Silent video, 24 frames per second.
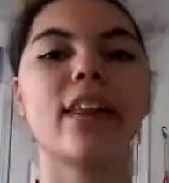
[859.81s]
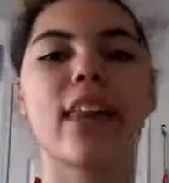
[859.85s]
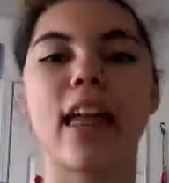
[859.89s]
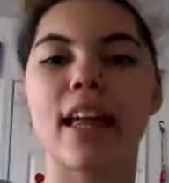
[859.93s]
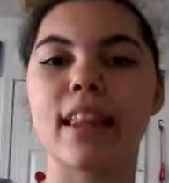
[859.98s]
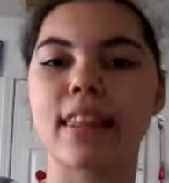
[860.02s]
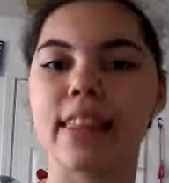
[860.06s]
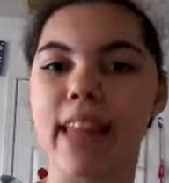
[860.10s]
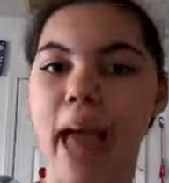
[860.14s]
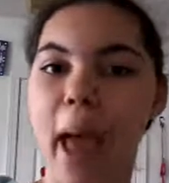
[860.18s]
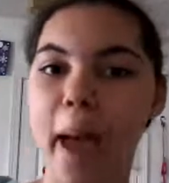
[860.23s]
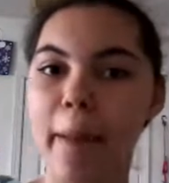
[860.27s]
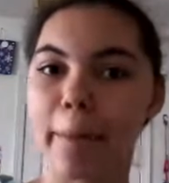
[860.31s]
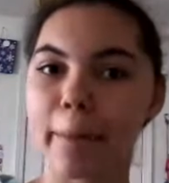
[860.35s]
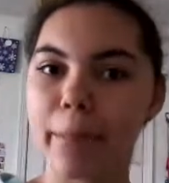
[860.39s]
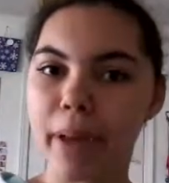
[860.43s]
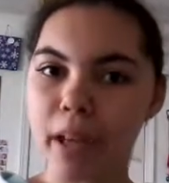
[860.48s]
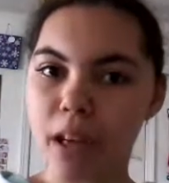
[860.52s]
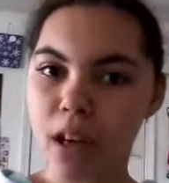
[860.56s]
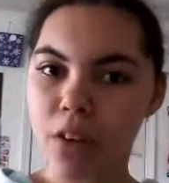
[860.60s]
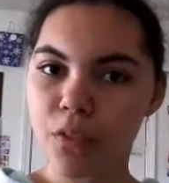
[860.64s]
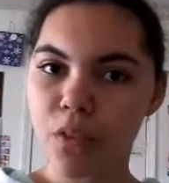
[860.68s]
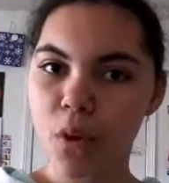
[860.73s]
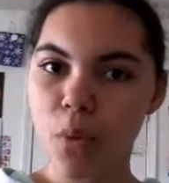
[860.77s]
like that
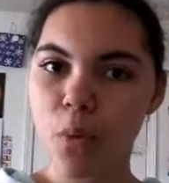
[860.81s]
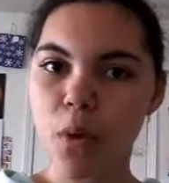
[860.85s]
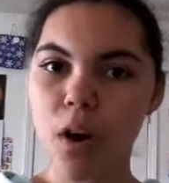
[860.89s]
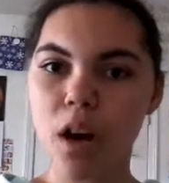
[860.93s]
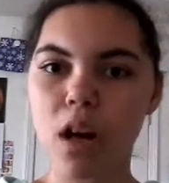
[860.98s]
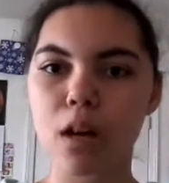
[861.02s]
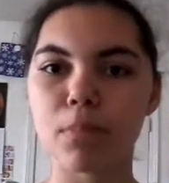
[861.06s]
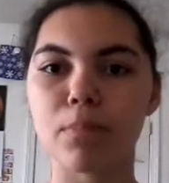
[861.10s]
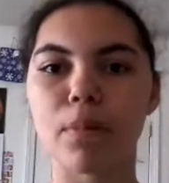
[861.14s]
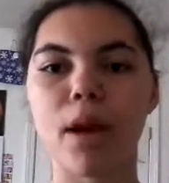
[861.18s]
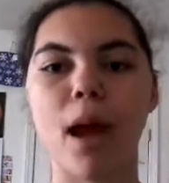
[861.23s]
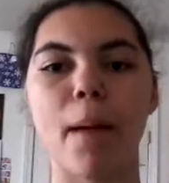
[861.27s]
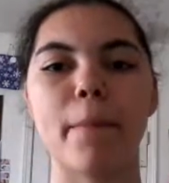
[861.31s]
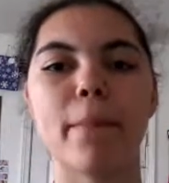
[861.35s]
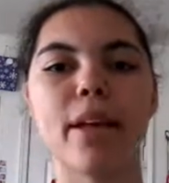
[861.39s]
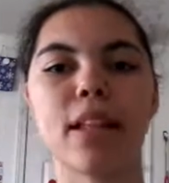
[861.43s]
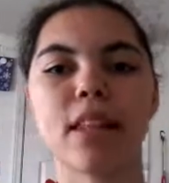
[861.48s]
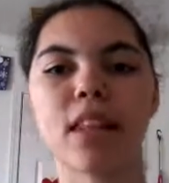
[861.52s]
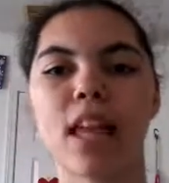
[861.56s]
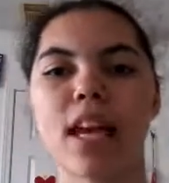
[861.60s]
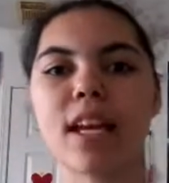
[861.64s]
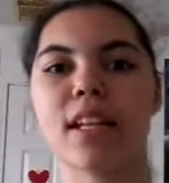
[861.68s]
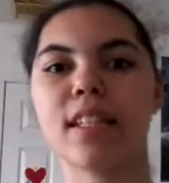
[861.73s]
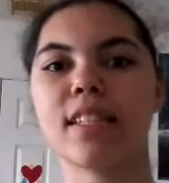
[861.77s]
big of a word, but I
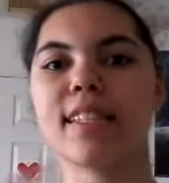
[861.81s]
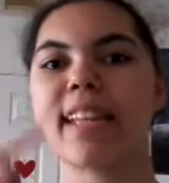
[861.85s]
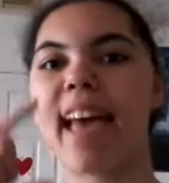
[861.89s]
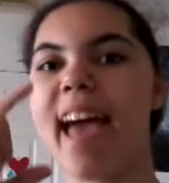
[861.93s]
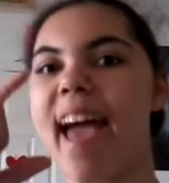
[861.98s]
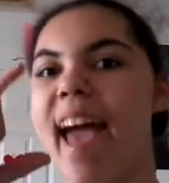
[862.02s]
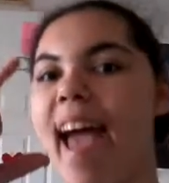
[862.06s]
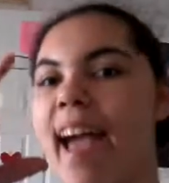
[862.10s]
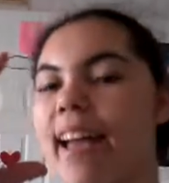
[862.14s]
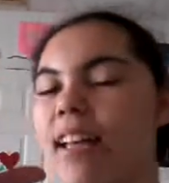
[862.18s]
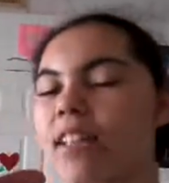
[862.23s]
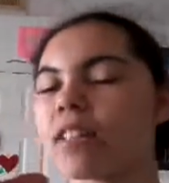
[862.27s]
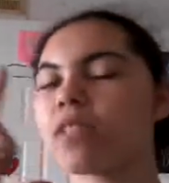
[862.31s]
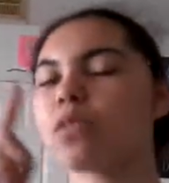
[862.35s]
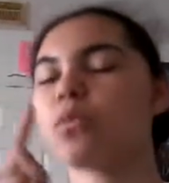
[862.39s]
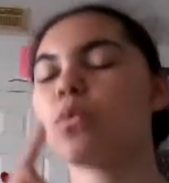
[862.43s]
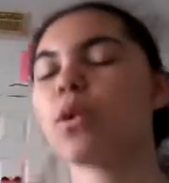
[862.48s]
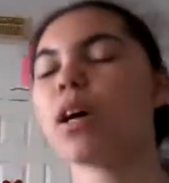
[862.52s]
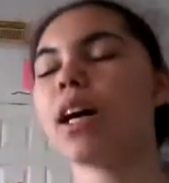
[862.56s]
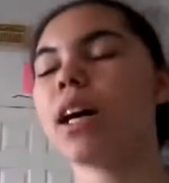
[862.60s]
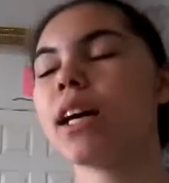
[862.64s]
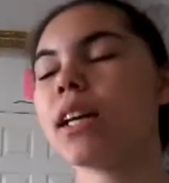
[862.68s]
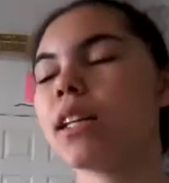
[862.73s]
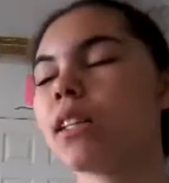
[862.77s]
mean like text
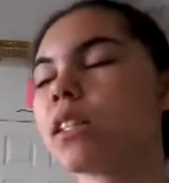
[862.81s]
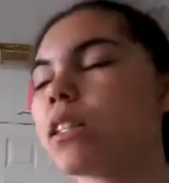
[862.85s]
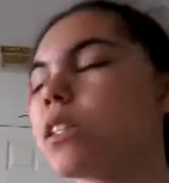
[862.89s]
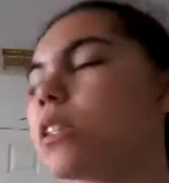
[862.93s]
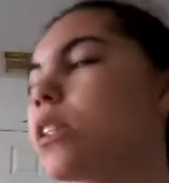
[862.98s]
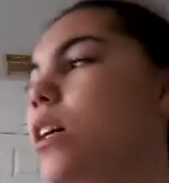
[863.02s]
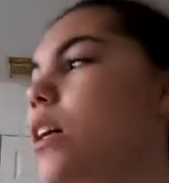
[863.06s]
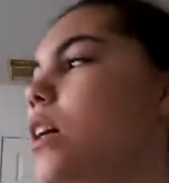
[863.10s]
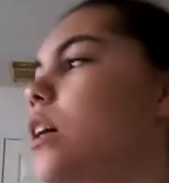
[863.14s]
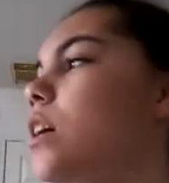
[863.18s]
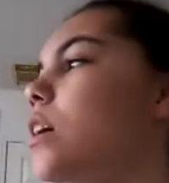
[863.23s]
wise.